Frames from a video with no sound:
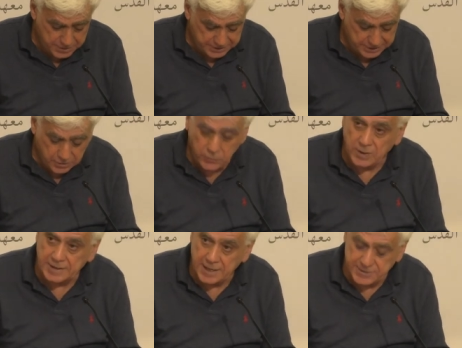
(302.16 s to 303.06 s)
bearing on
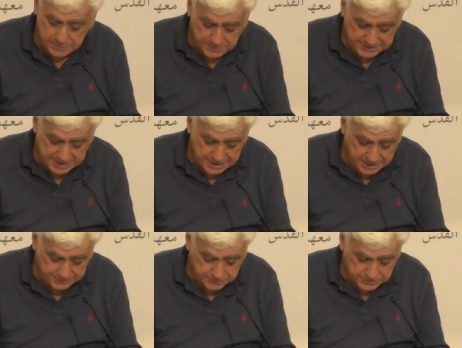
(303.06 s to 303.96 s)
what I shall be saying
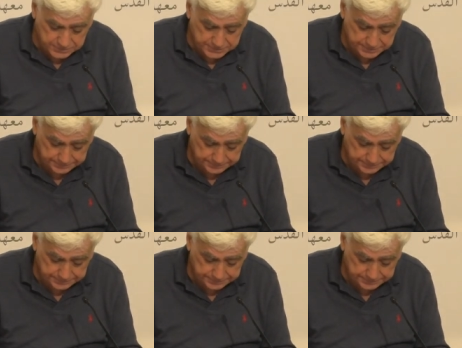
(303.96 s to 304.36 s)
afterwards.